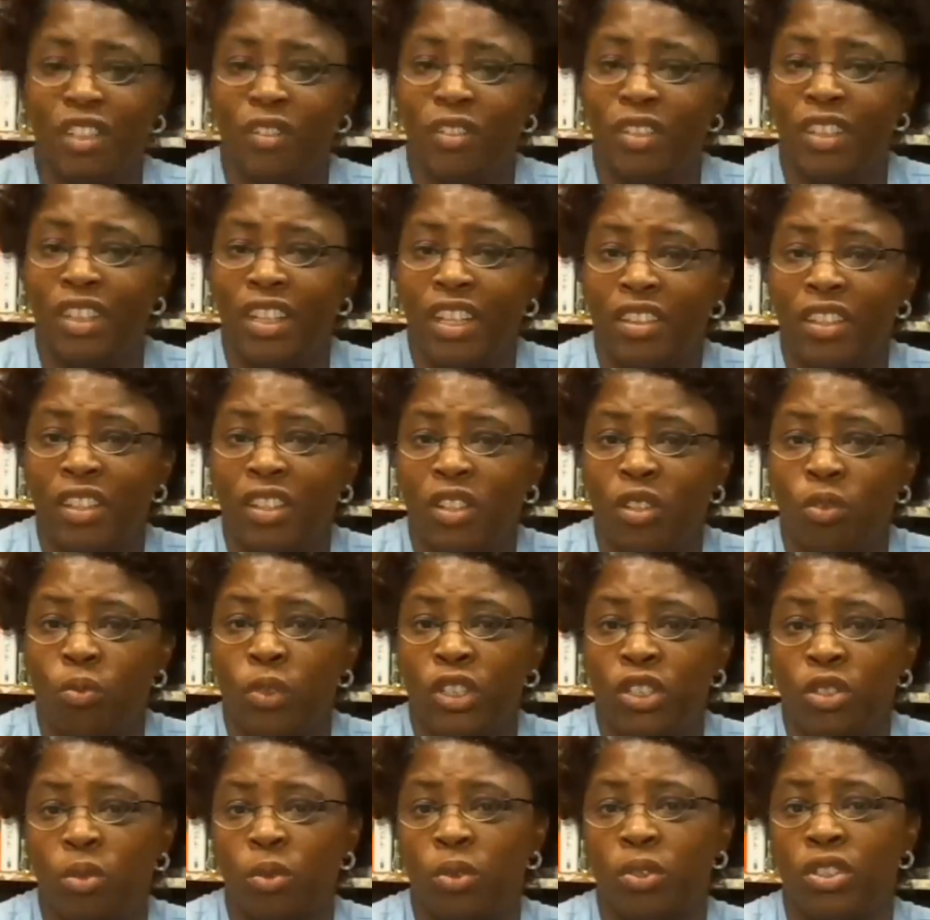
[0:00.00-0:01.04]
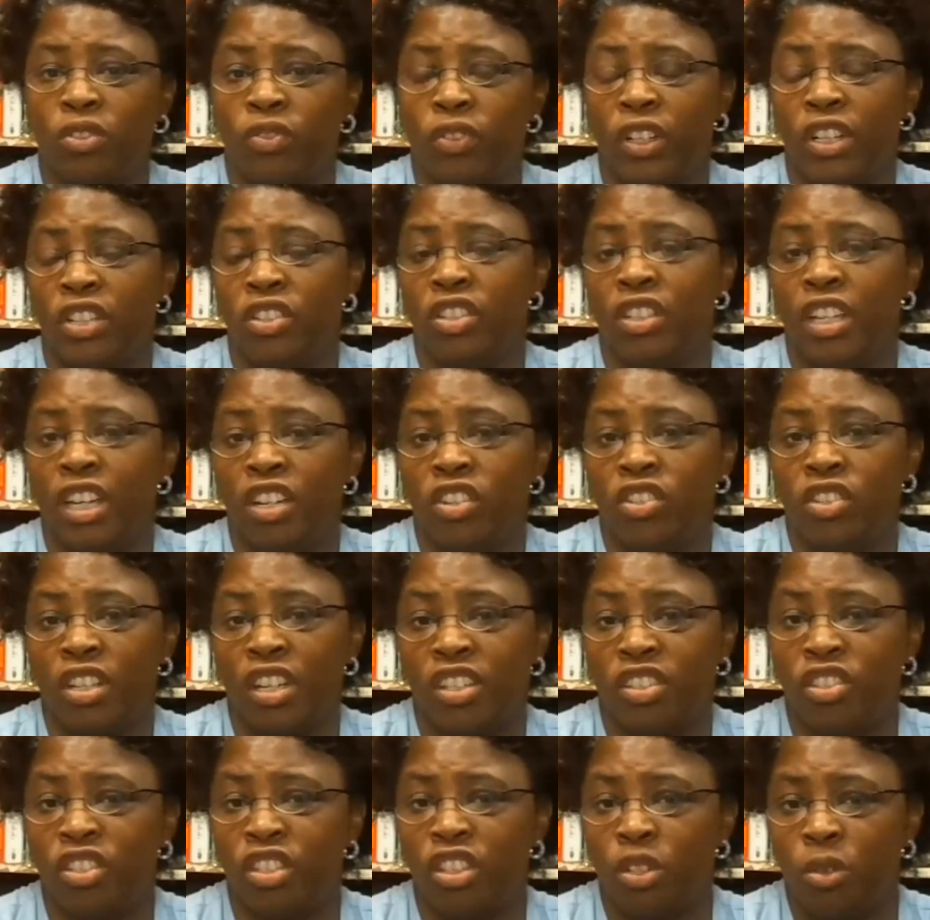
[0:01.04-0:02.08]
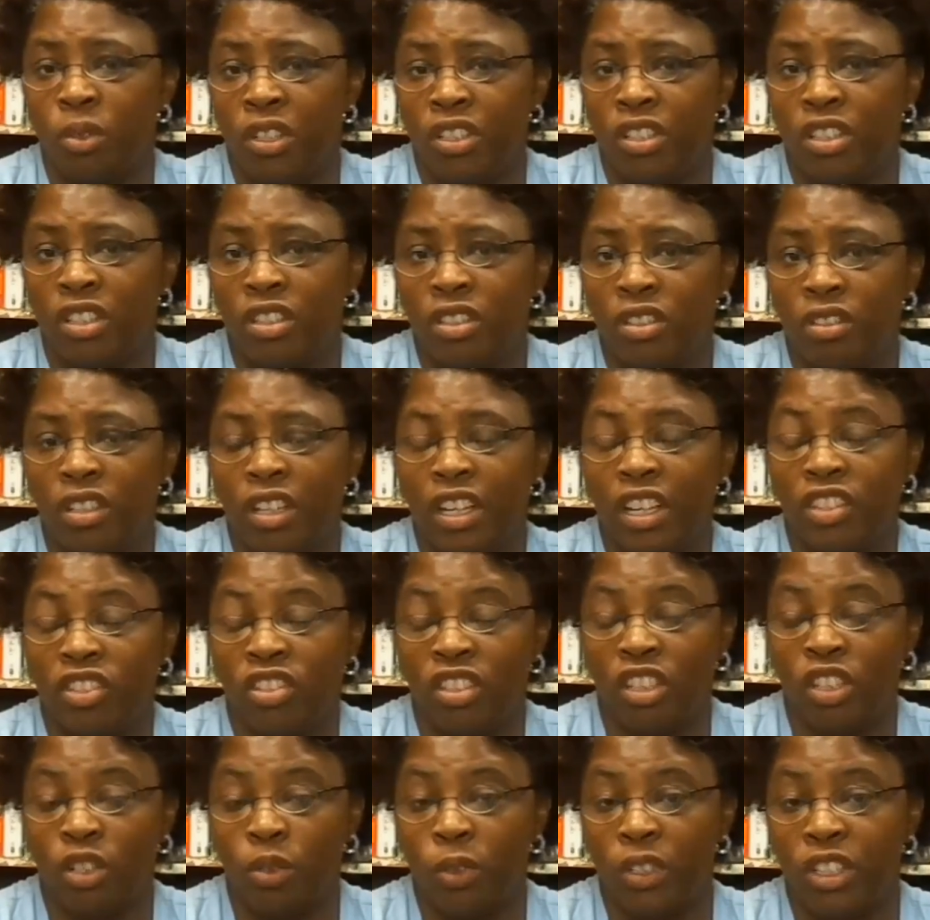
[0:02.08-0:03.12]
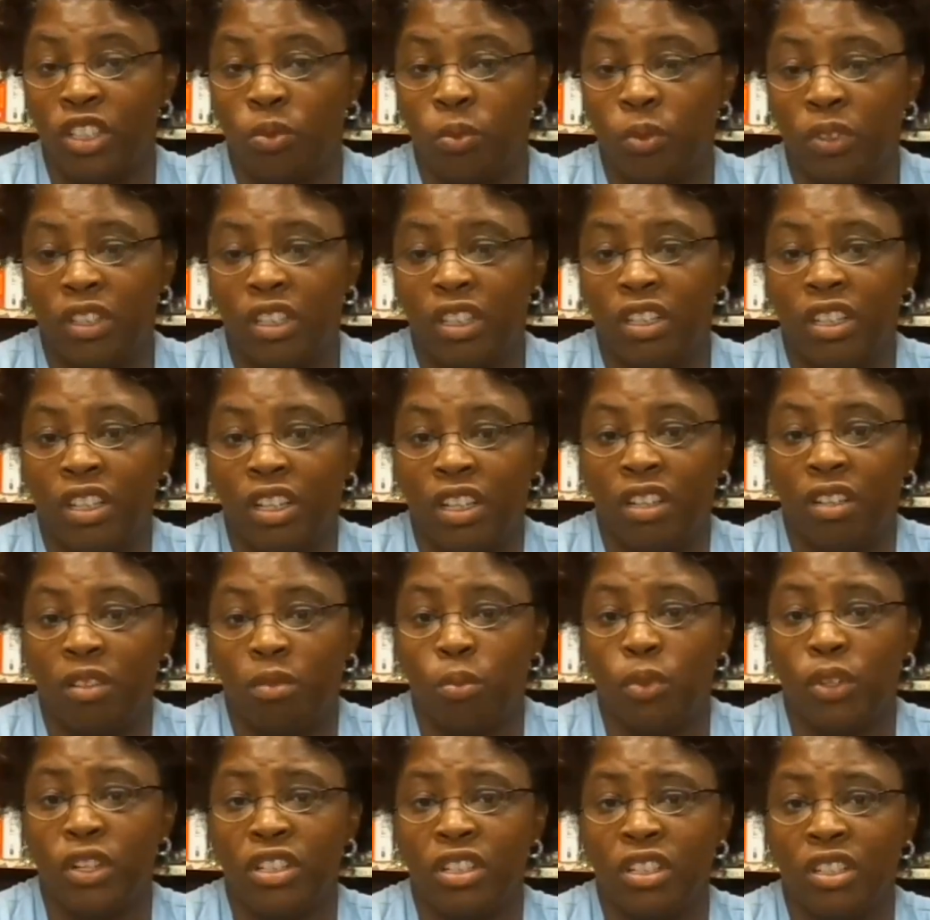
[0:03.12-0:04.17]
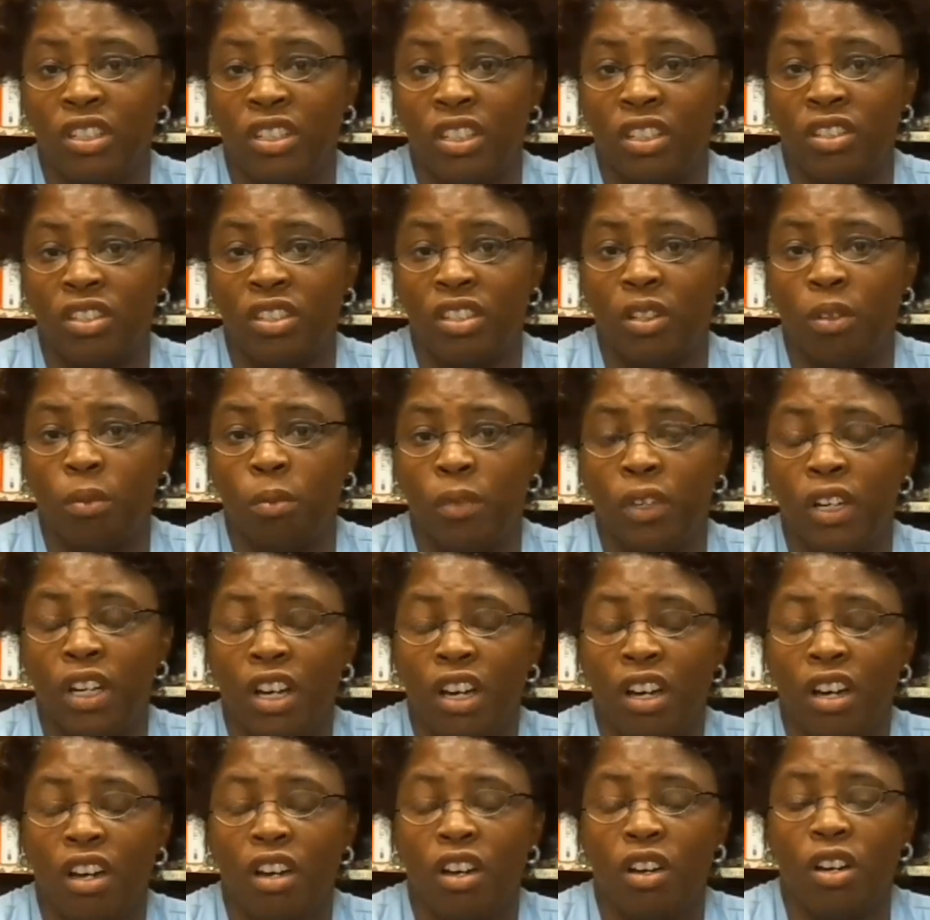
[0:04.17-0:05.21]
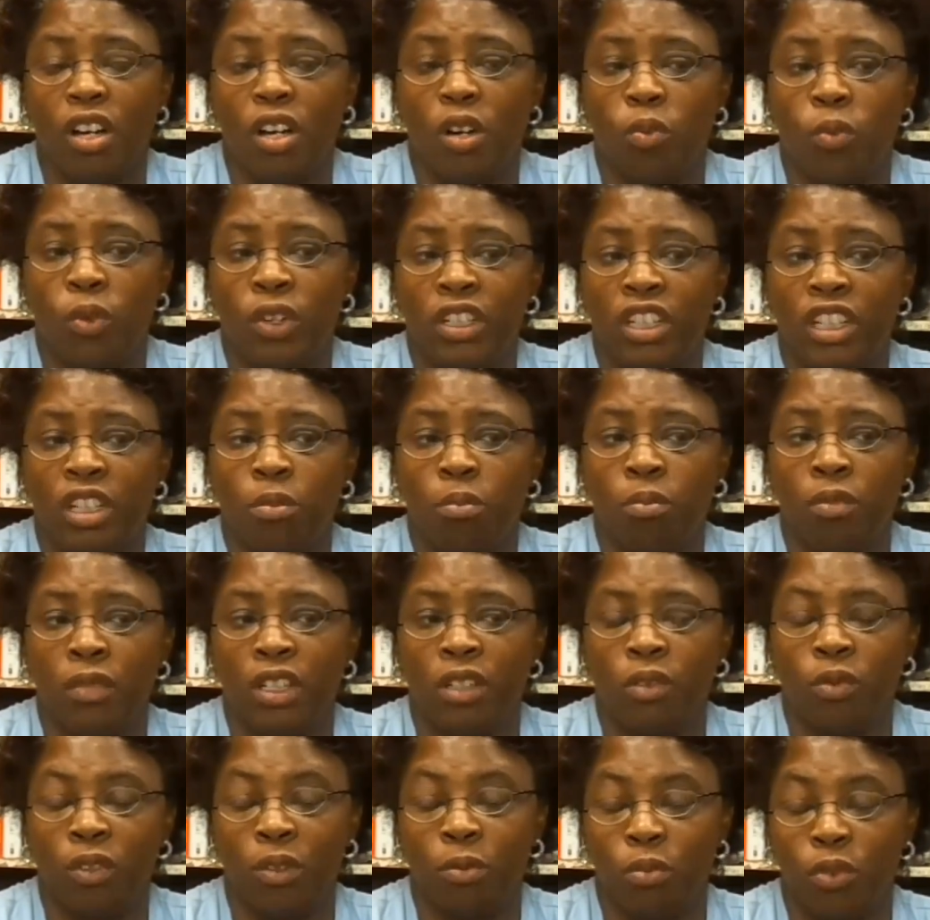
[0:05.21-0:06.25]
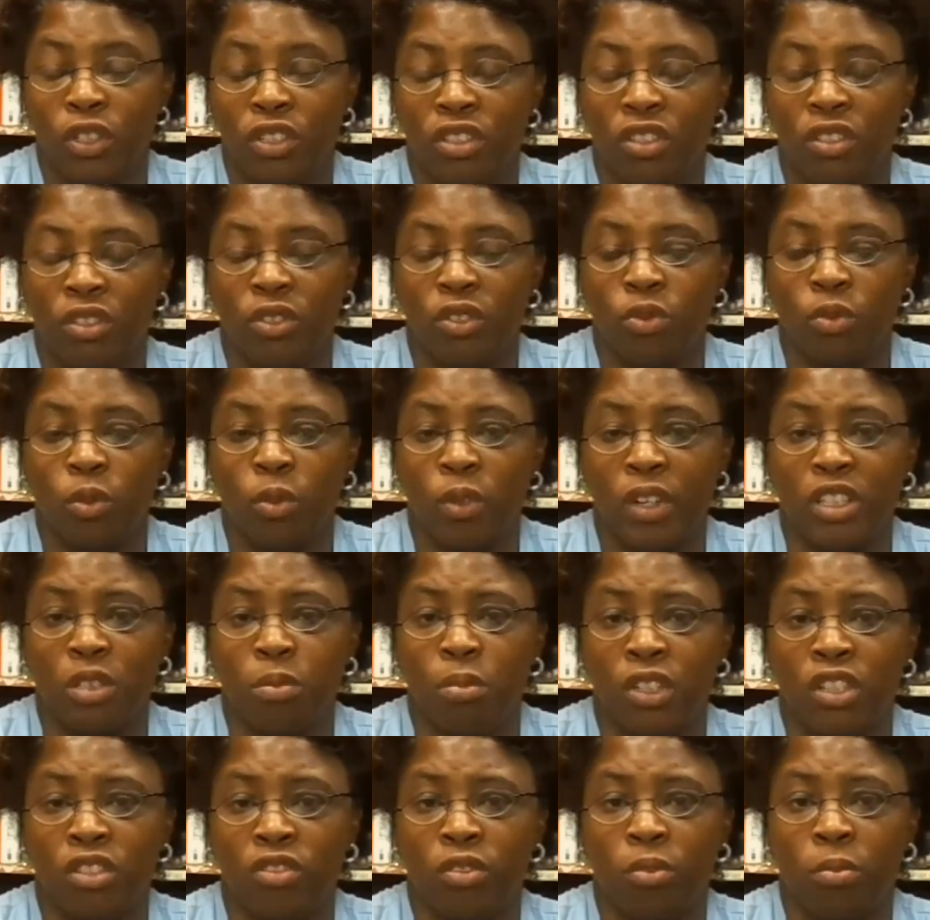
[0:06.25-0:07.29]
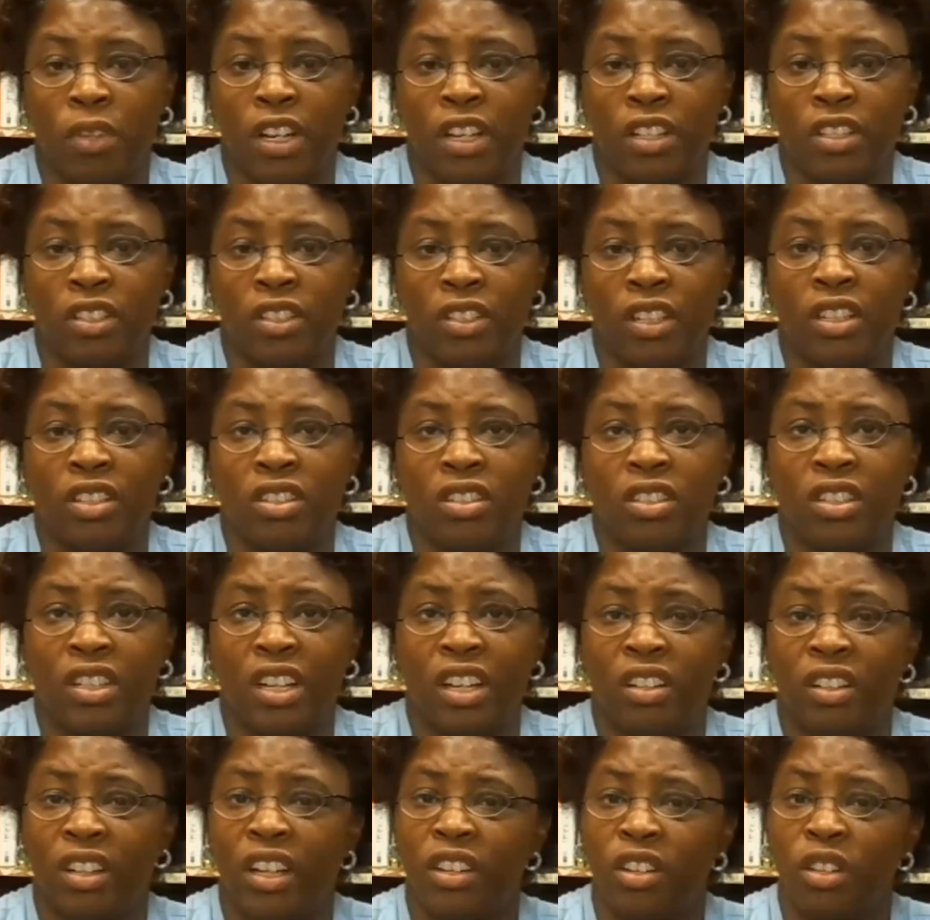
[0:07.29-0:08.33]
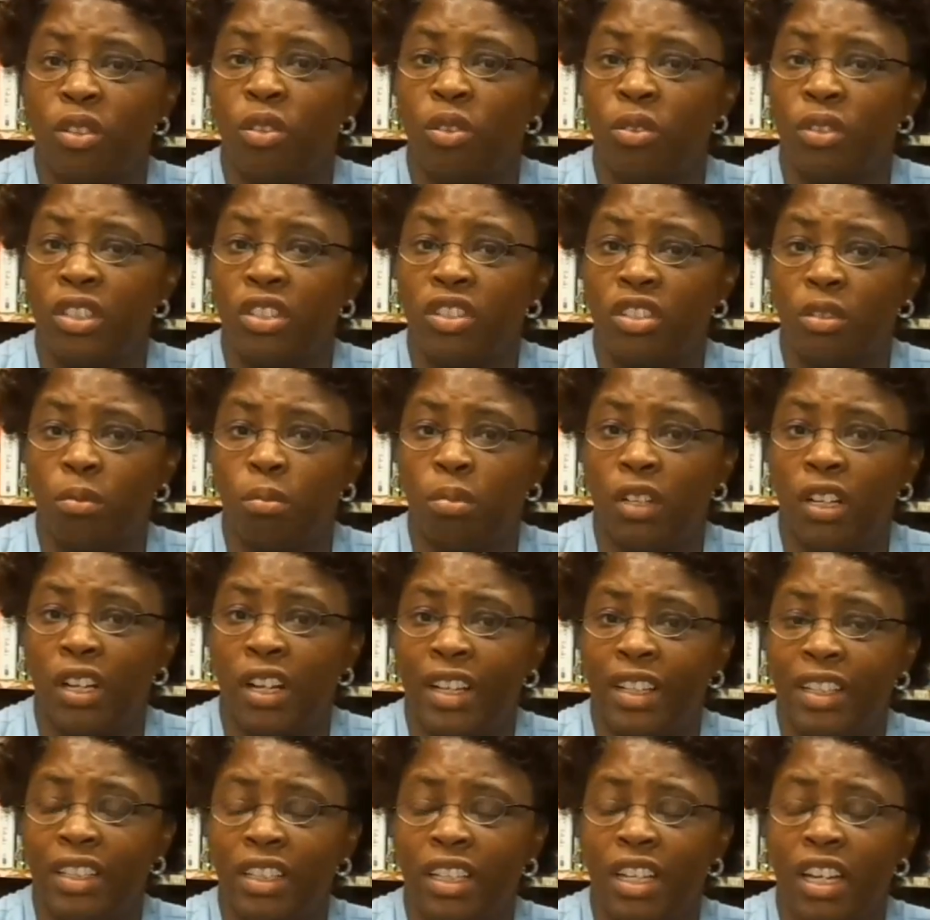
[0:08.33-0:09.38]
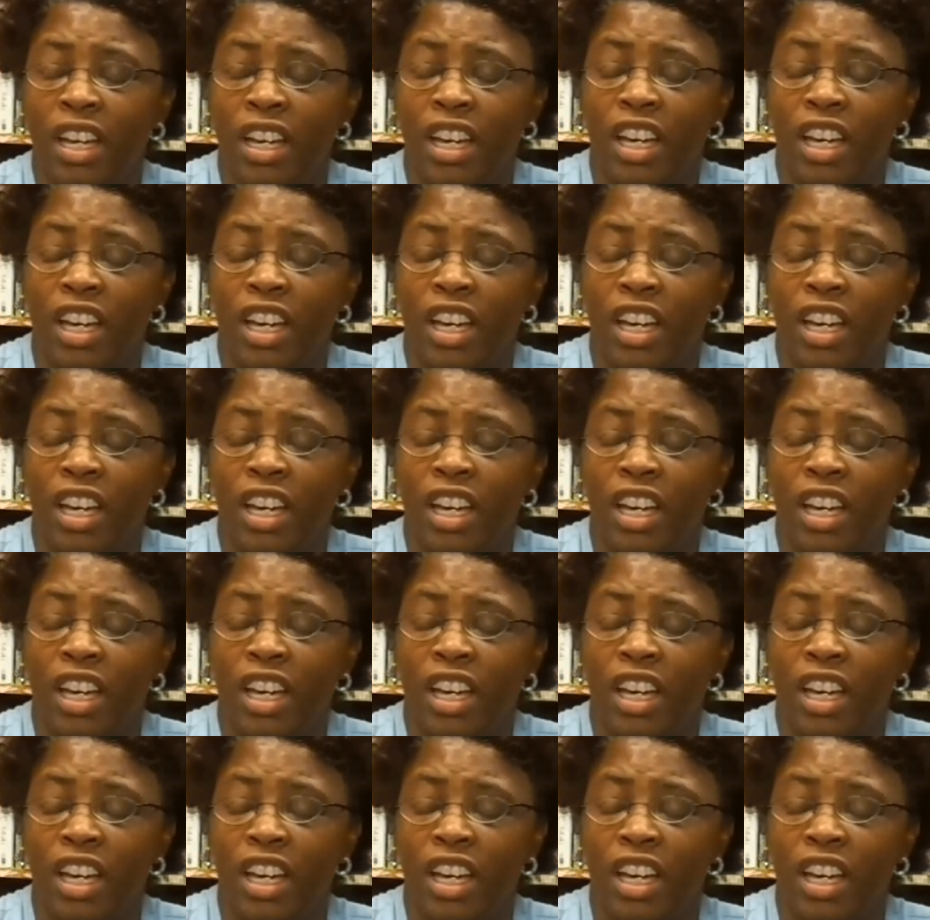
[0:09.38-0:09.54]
Given that the resources for education has decreased within the prison system, when prisoners request books from us, that's kind of like their only supply.